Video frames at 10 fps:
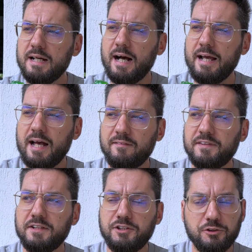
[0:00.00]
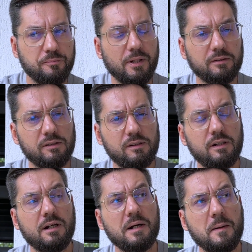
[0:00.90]
I have the new bottle,
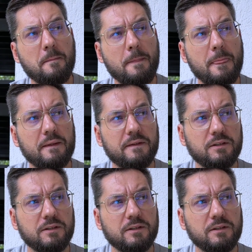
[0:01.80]
the